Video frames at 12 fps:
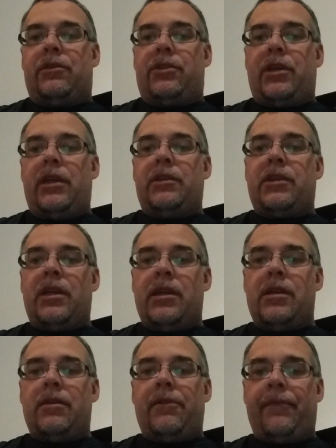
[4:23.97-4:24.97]

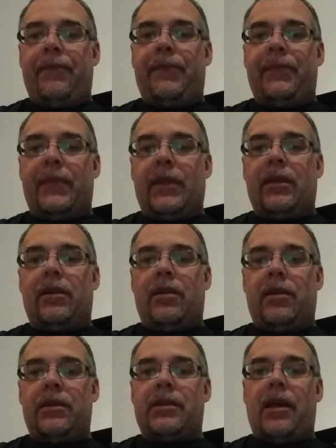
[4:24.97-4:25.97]
changing,
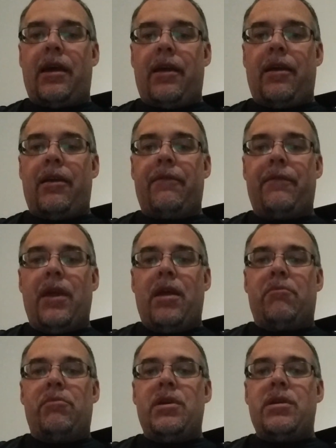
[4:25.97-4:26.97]
'cause I've
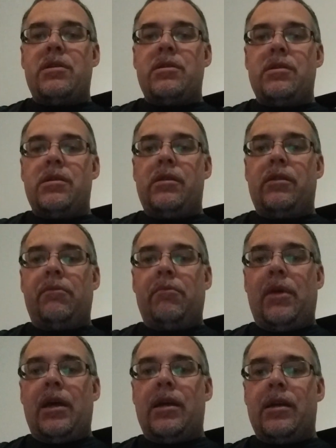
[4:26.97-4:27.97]
built
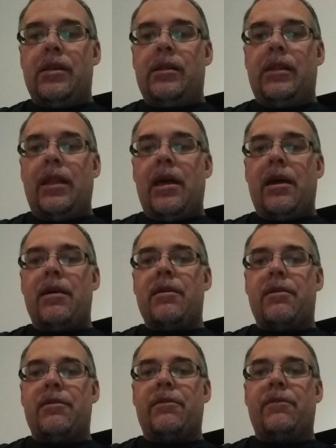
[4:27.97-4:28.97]
my
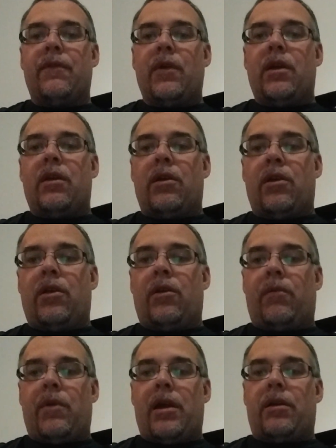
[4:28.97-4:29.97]
life
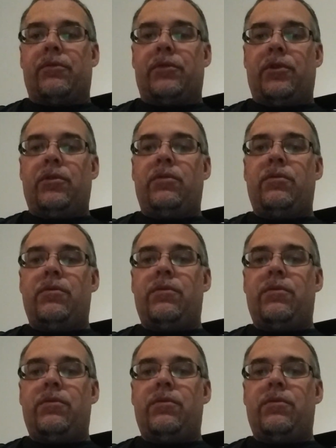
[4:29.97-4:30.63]
around you.